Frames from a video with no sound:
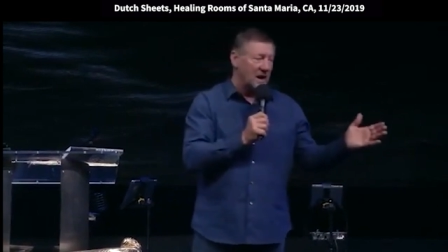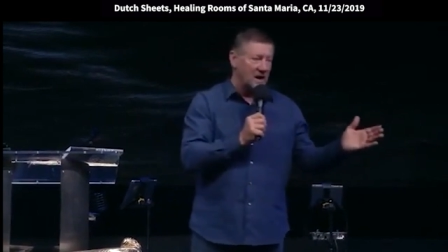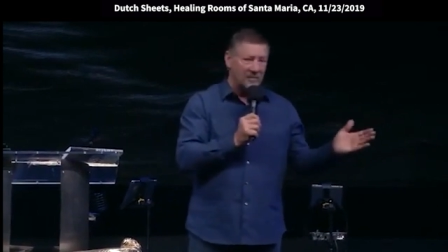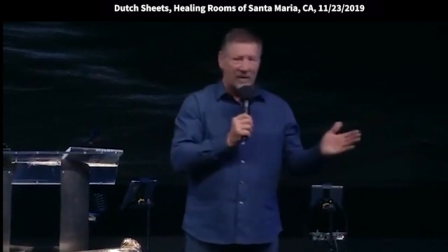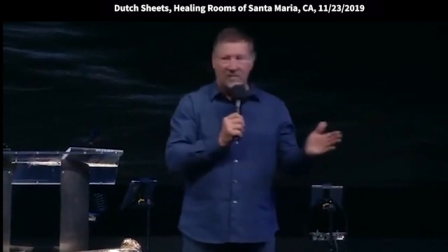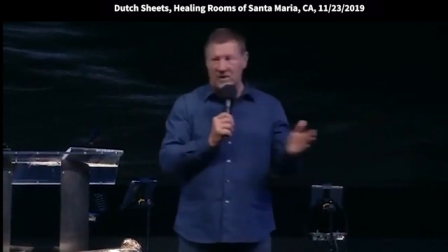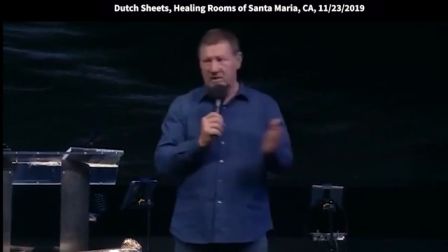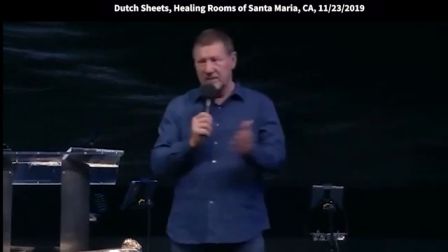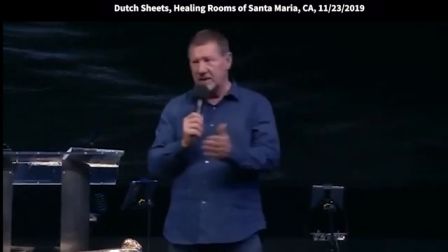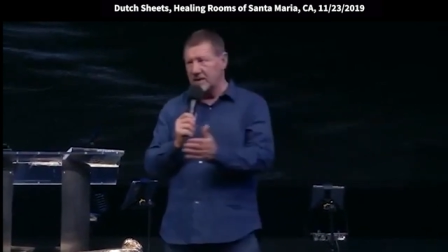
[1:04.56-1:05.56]
Asah. He may have
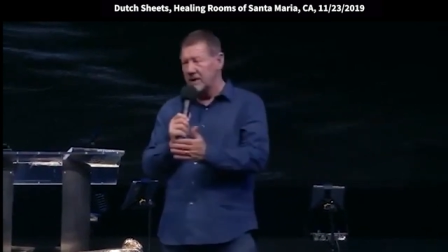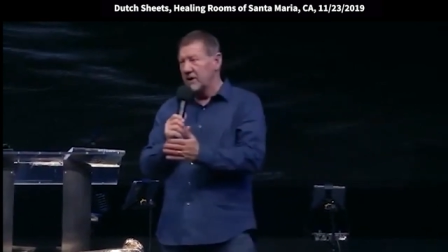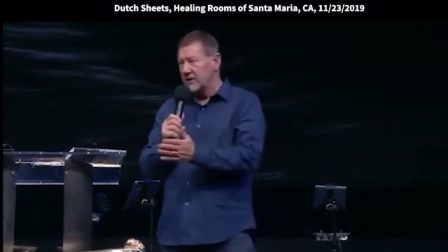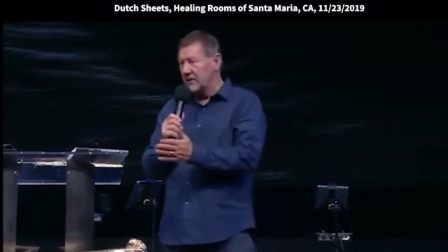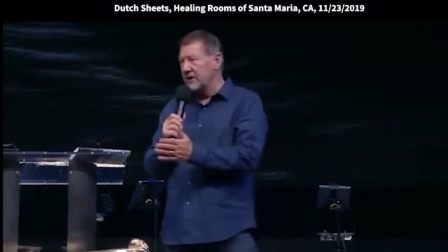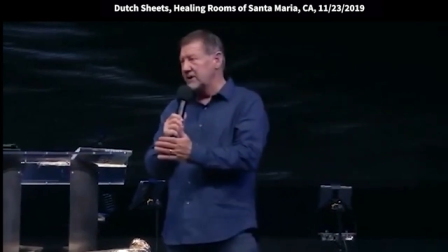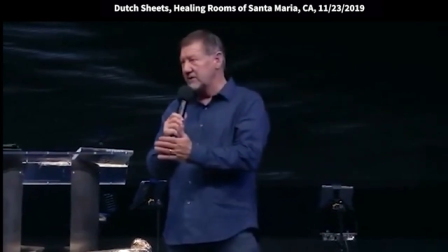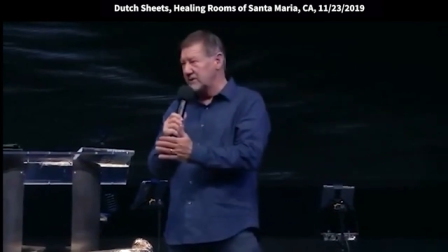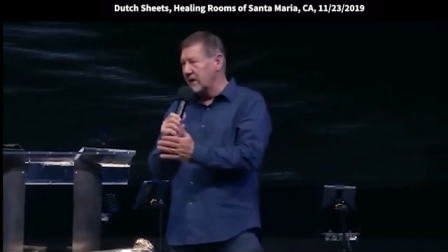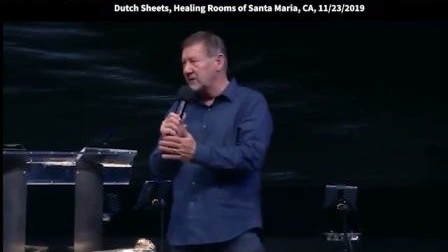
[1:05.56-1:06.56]
been speaking
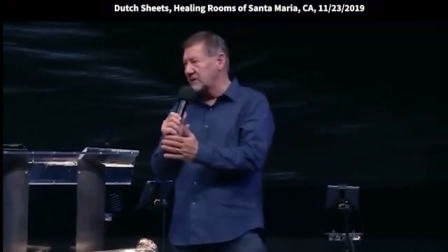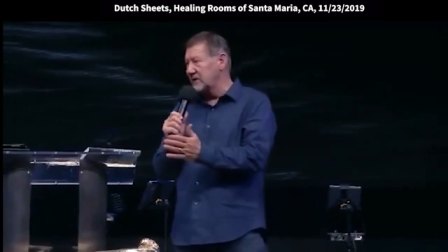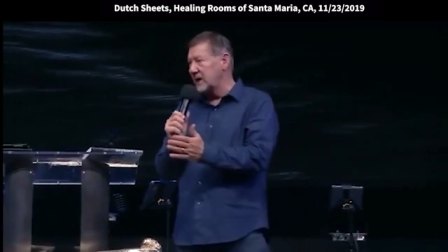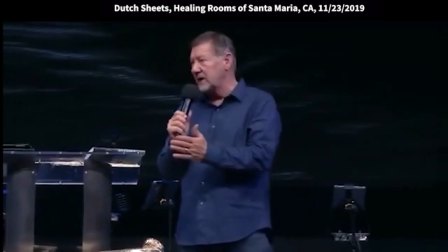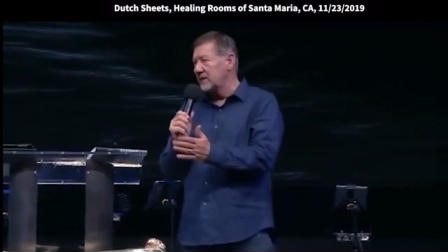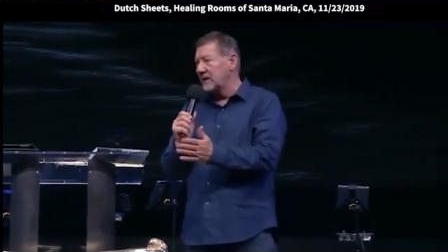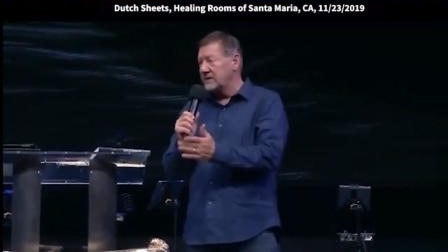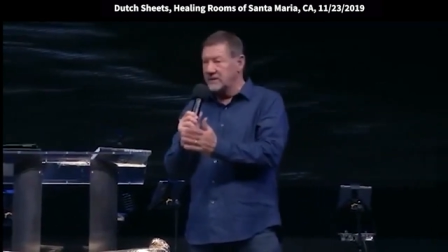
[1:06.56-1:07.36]
Greek, tetelestai.